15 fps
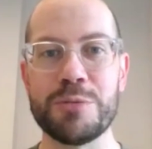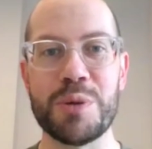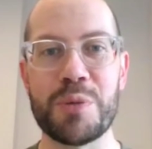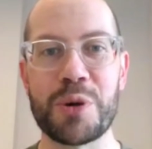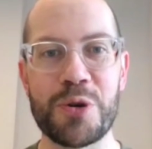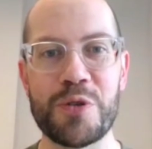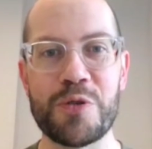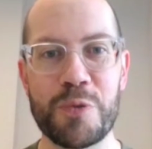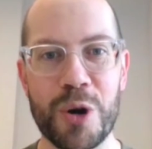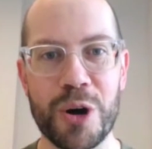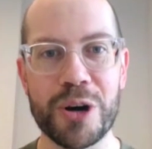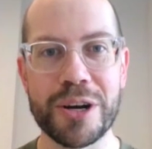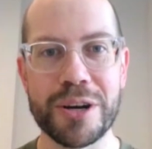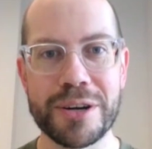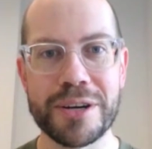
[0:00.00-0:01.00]
be proved
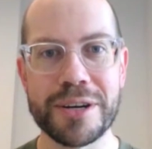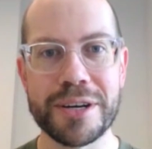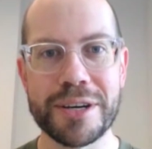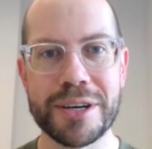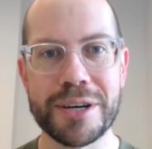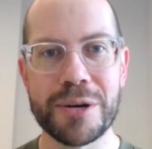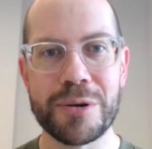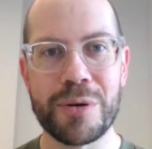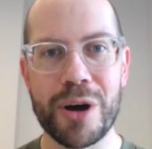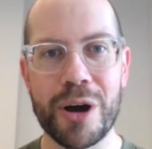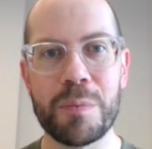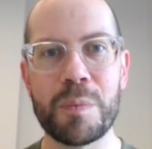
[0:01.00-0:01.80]
wrong, right?